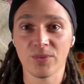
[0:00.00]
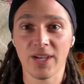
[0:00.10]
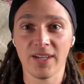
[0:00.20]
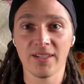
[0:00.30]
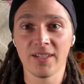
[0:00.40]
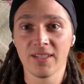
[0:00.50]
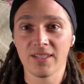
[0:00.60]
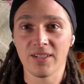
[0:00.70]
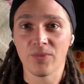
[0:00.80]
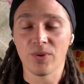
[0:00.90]
We had,
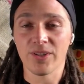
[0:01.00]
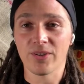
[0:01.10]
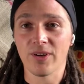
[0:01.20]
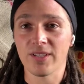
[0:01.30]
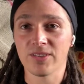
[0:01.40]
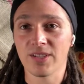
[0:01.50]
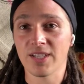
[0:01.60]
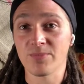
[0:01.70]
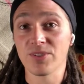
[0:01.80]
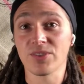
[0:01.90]
you know, one of the great
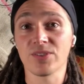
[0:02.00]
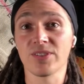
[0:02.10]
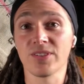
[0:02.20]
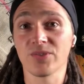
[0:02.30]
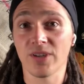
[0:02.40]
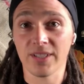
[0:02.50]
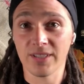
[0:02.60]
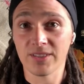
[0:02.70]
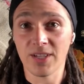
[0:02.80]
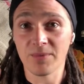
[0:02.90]
jazz musicians in
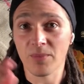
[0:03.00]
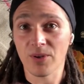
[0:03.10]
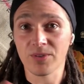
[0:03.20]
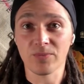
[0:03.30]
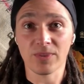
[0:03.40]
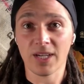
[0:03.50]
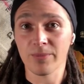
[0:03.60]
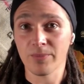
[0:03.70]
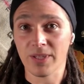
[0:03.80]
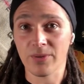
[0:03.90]
Australia, James Morrison, come
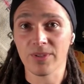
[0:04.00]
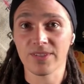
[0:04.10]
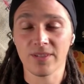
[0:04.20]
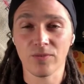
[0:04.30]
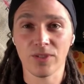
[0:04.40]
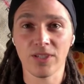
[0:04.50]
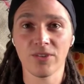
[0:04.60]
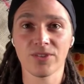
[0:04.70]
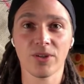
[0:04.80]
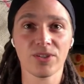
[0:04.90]
and play with us every
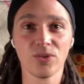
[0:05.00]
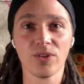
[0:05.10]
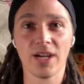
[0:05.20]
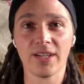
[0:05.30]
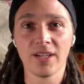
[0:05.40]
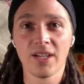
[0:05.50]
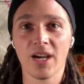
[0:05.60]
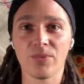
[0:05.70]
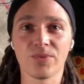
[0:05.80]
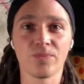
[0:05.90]
year. And so I
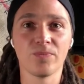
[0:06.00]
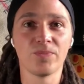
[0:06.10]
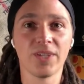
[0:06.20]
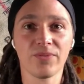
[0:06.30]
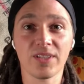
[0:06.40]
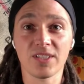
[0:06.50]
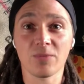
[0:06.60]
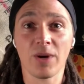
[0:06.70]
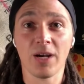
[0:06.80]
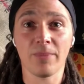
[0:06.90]
was definitely
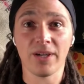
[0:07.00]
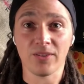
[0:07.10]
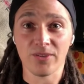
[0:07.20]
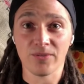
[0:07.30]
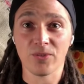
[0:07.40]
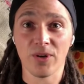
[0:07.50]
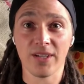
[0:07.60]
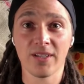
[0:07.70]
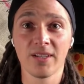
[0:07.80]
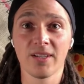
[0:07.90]
inspired by a lot of
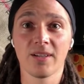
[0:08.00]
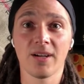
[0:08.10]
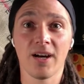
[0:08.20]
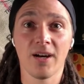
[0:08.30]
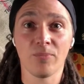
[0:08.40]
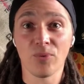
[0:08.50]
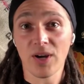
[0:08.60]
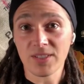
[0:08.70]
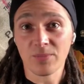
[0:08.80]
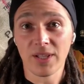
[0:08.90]
great
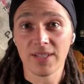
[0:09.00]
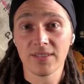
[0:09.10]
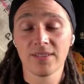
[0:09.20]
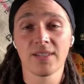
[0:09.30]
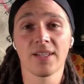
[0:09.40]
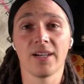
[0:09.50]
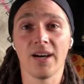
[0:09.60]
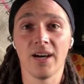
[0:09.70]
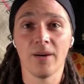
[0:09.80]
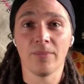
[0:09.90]
brass players.
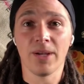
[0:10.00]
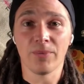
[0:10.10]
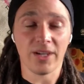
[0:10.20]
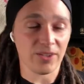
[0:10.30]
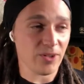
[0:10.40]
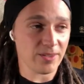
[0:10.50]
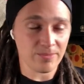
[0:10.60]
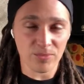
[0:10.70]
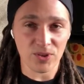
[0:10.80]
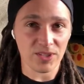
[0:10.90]
And we had a great
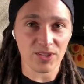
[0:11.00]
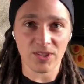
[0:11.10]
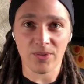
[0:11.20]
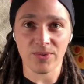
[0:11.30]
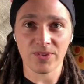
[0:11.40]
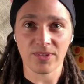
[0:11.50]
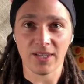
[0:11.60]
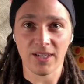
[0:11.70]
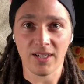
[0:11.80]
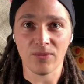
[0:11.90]
music teacher that was
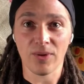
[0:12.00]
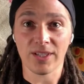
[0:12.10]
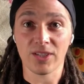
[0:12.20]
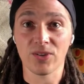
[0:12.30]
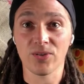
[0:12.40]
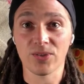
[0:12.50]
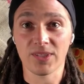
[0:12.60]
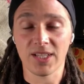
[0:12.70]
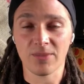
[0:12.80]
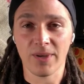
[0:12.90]
running a huge
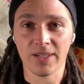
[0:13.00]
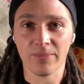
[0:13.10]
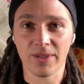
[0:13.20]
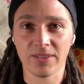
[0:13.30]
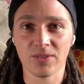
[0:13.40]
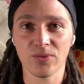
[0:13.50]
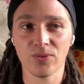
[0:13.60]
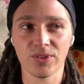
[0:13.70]
stage band at my school.